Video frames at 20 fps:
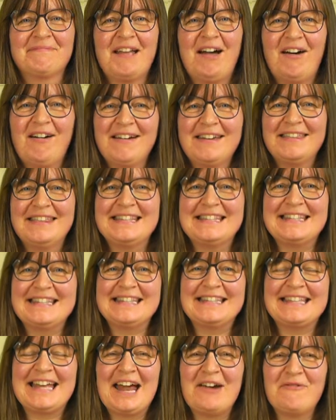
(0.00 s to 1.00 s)
Hi, this
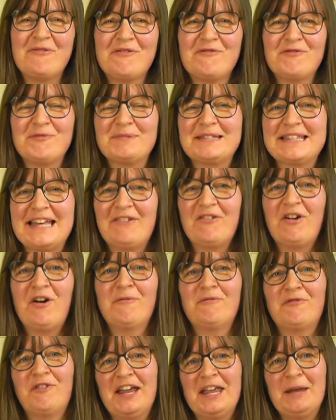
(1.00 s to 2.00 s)
is Sarah from Sarah
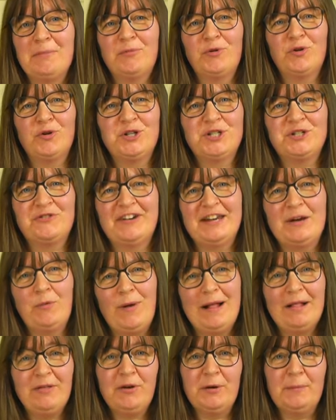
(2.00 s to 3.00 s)
Homfray Embroidery.
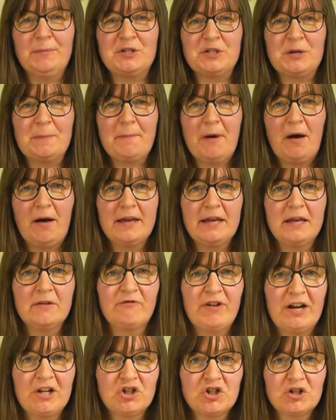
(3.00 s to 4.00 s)
Welcome to my
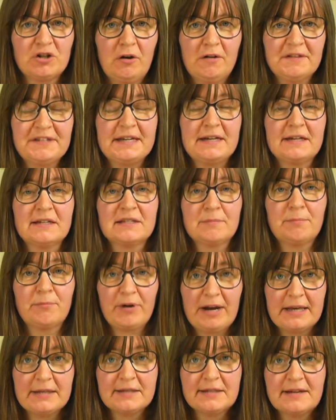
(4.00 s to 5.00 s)
French Knot
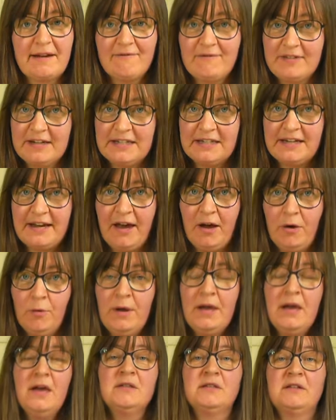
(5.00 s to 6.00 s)
Express video.
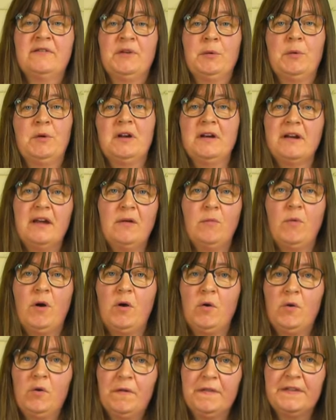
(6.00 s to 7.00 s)
So if you want to know what
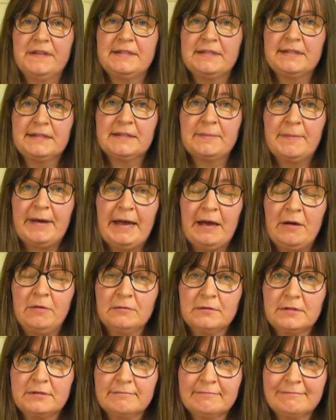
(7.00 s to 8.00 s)
all this is
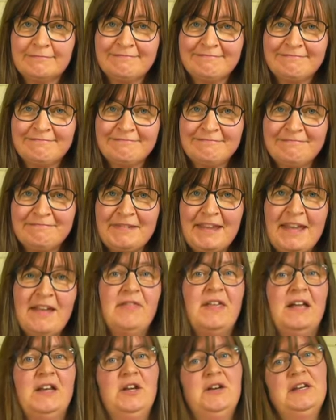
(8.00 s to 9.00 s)
about,
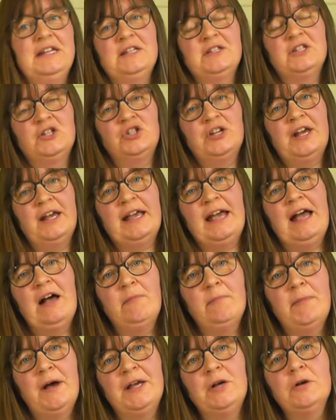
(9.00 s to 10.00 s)
then you need to check
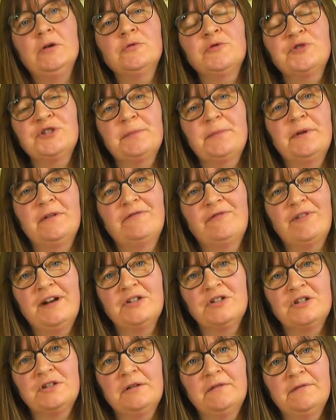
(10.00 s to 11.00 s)
out my ultimate
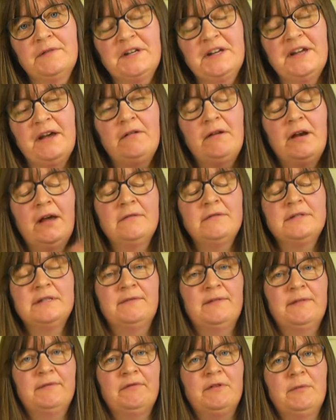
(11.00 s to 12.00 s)
French Knot video. Loads
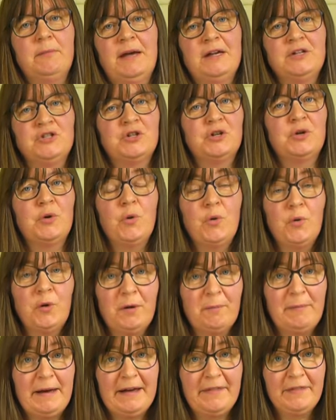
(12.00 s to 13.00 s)
of information all
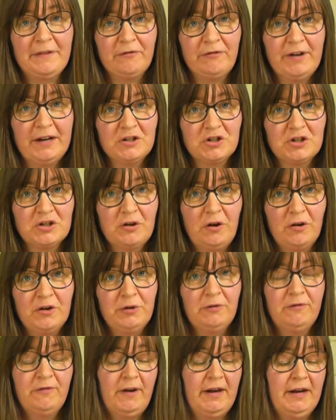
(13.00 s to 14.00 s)
about the French Knot.
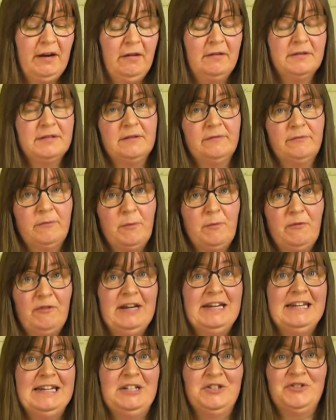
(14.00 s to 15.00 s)
You'll find lots of
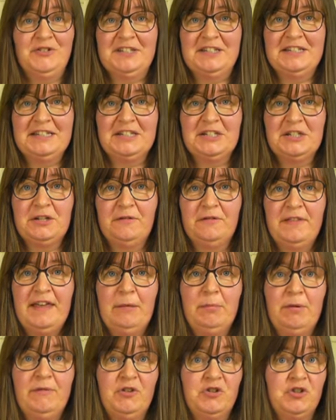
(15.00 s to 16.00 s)
really interesting stuff there.
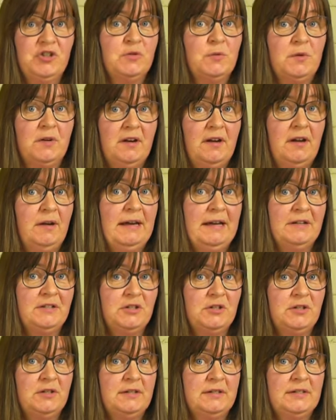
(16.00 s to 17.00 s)
But if you just want to know how to
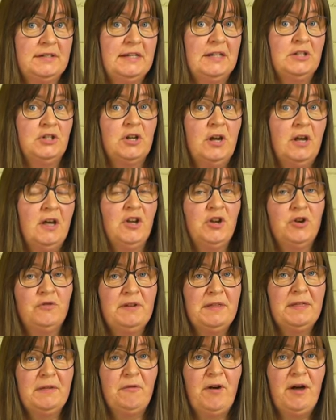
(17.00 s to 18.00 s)
do the stitch, you're
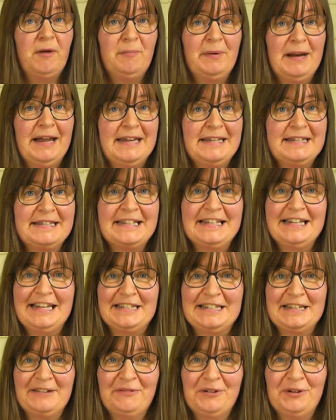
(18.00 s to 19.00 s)
in the right place.
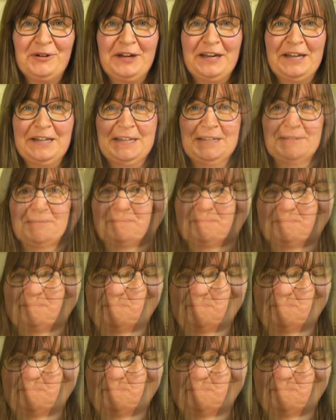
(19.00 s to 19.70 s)
Let's have a look at it.